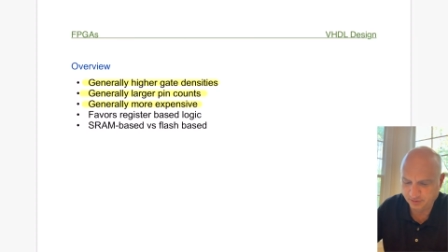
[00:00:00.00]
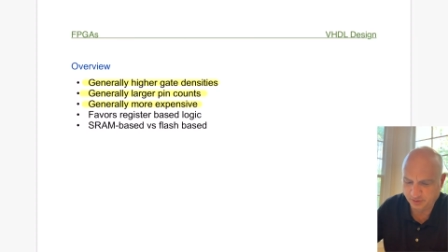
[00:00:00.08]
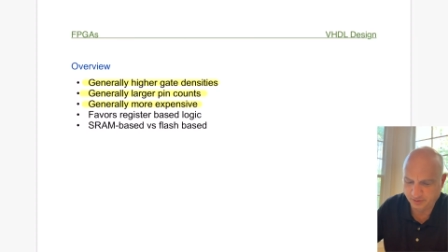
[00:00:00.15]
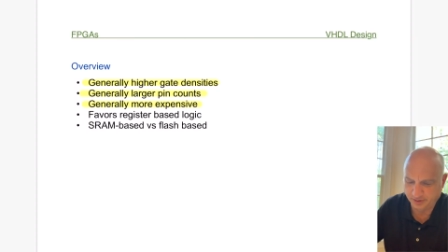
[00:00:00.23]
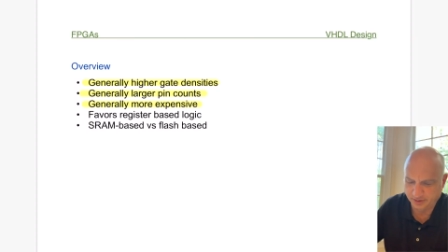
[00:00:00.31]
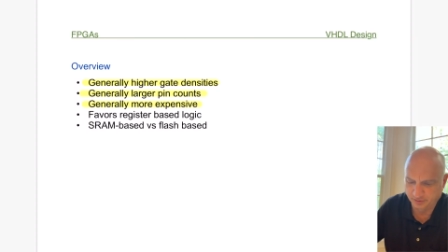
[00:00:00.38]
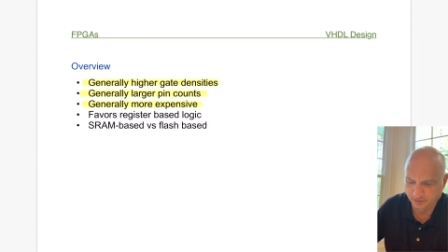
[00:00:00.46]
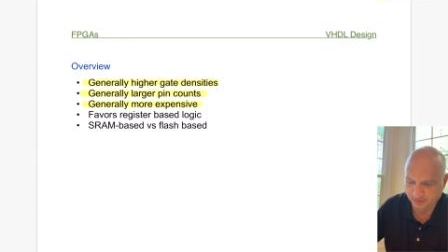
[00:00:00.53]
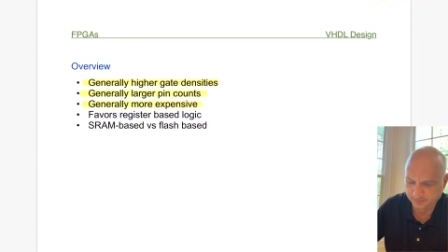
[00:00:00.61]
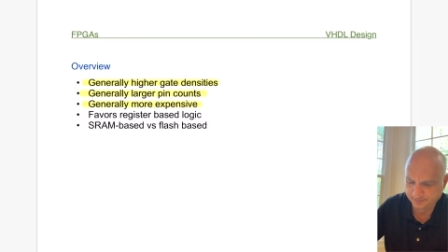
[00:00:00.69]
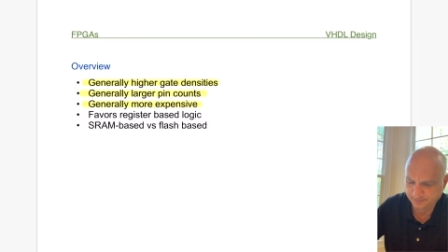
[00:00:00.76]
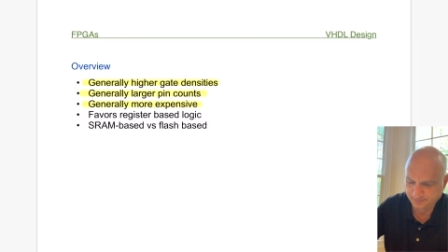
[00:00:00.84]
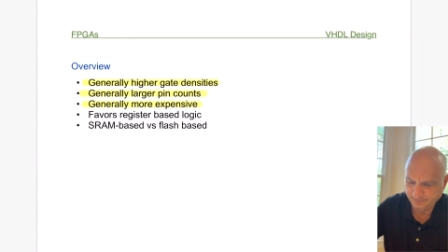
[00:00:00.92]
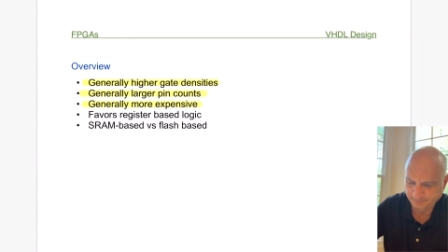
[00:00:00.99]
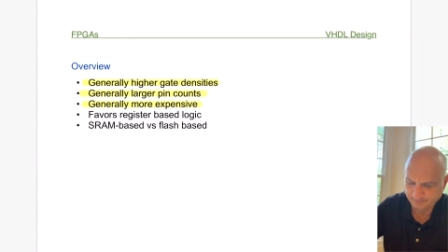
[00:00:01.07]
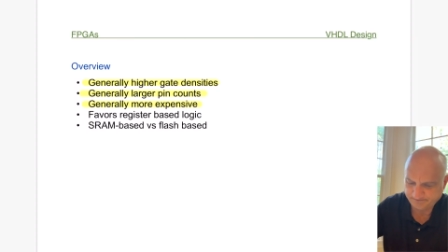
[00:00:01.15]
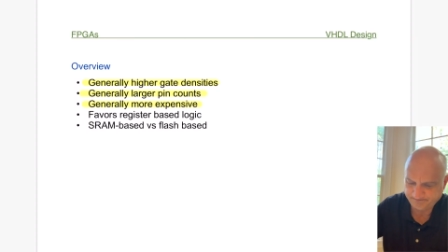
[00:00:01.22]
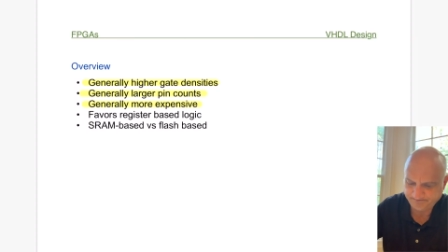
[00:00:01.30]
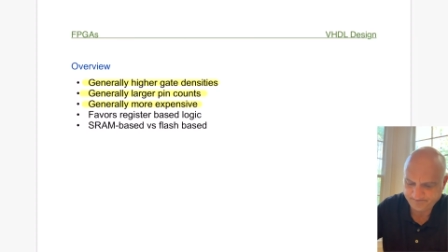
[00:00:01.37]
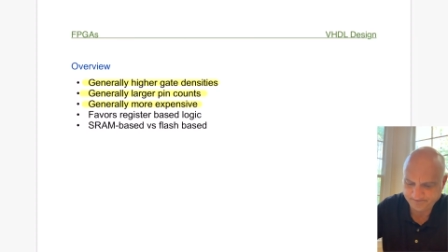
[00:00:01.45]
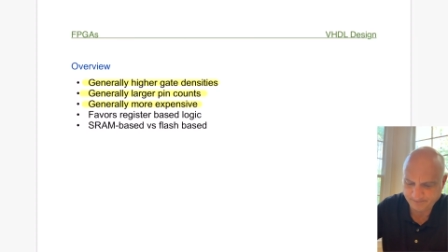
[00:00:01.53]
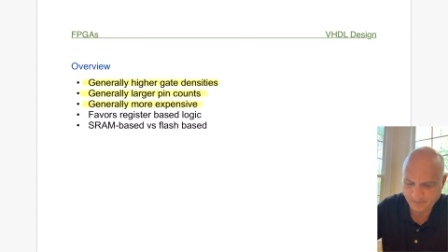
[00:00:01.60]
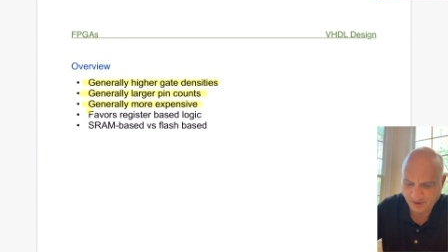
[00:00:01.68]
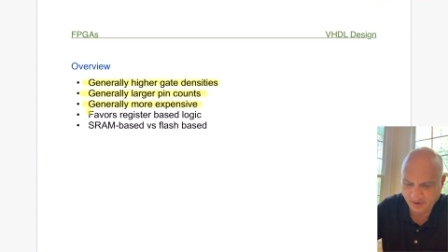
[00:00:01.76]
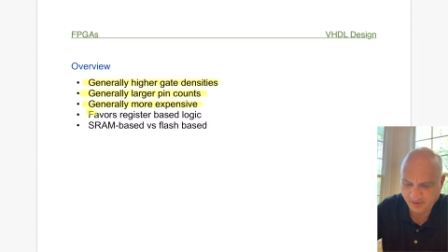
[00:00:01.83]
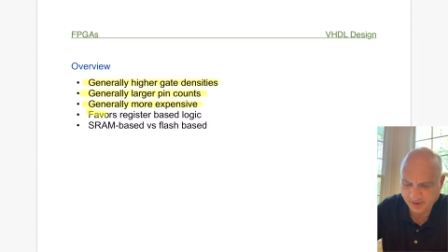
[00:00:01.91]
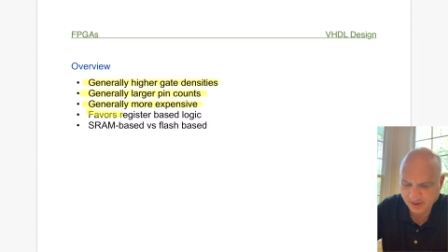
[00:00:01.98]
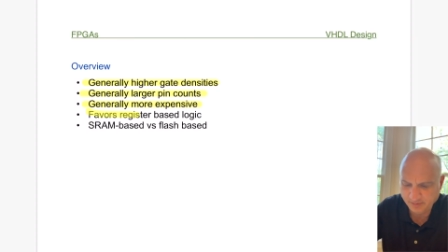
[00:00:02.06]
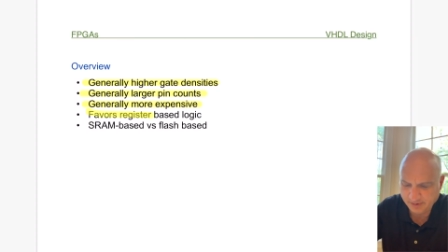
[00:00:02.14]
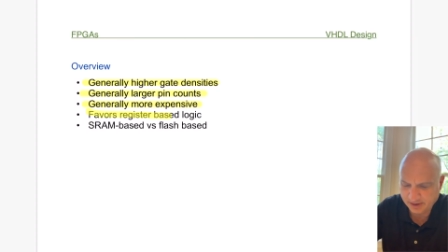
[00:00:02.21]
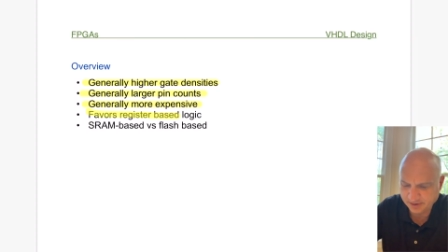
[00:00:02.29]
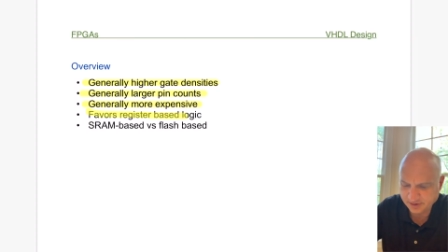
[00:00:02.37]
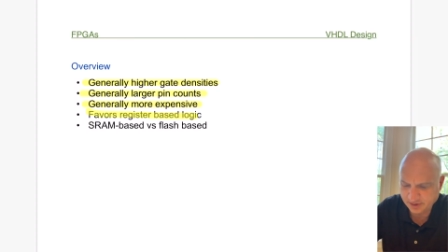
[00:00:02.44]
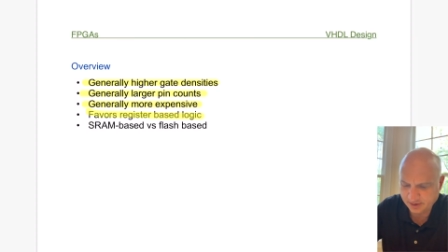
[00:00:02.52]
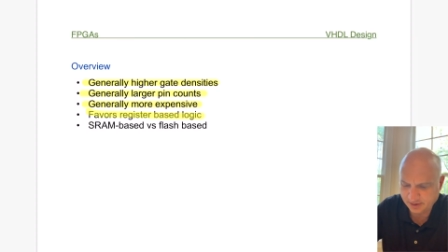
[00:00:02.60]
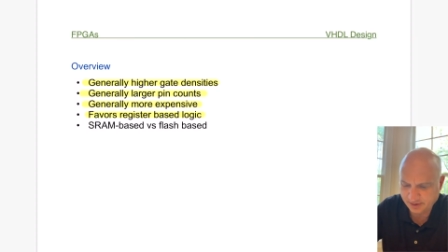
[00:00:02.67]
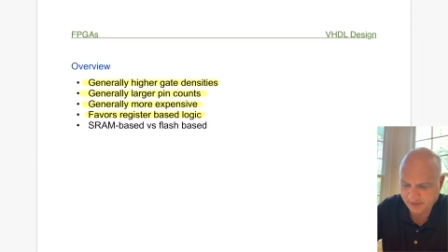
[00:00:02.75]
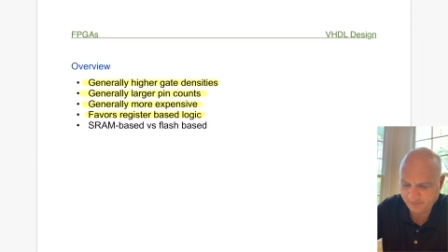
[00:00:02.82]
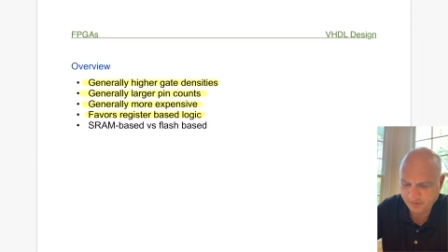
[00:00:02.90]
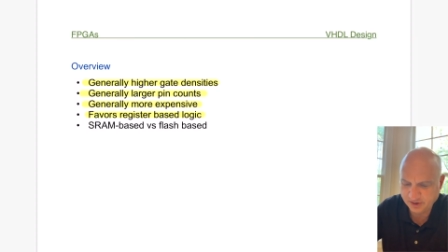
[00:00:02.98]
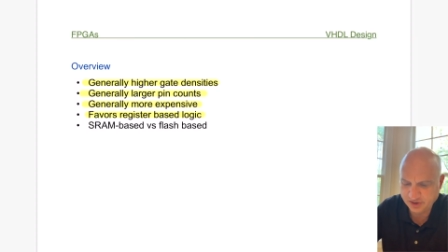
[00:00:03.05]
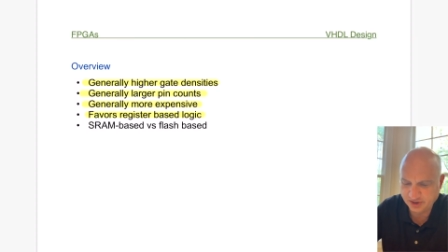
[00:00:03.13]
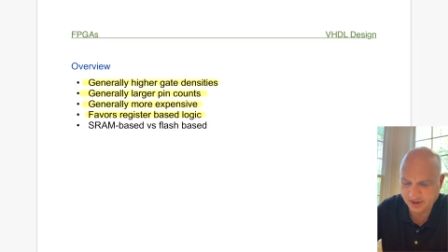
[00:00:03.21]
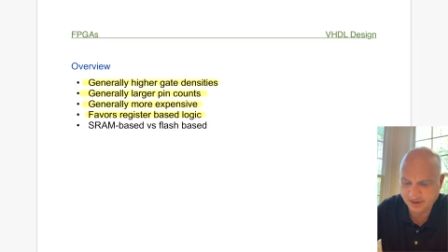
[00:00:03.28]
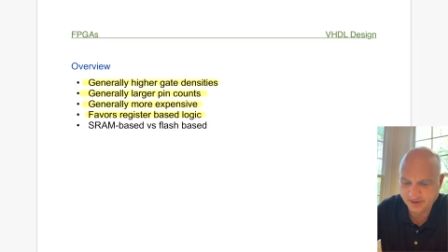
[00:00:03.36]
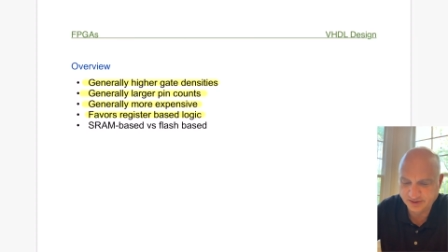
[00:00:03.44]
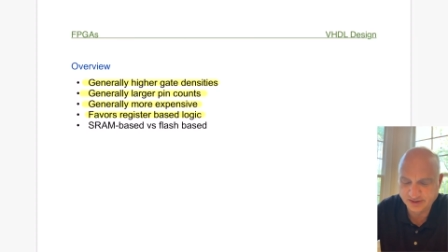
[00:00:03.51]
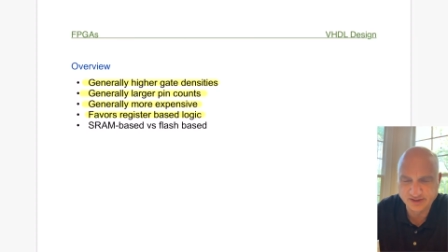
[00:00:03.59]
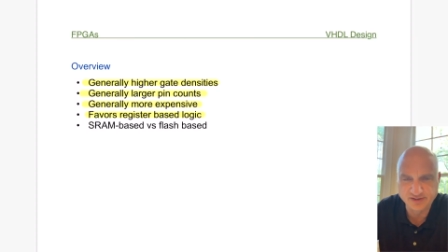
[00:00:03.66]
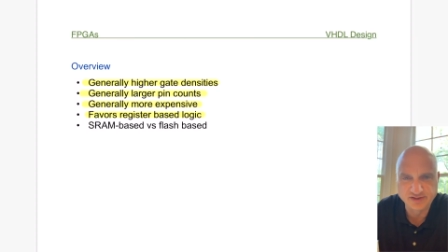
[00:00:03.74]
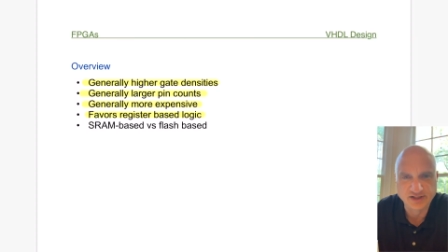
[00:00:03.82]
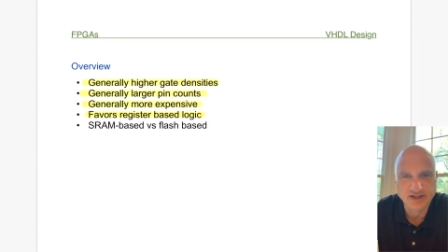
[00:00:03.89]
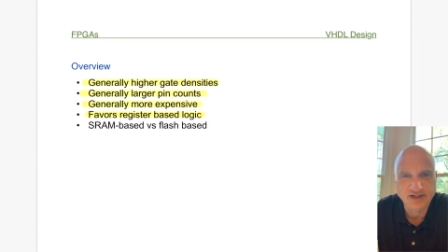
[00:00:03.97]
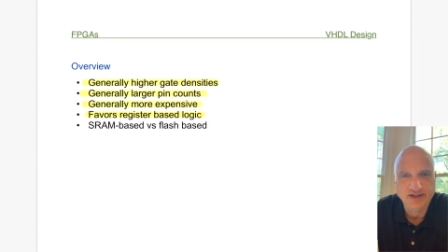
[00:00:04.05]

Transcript: on and on. The thing about FPGAs is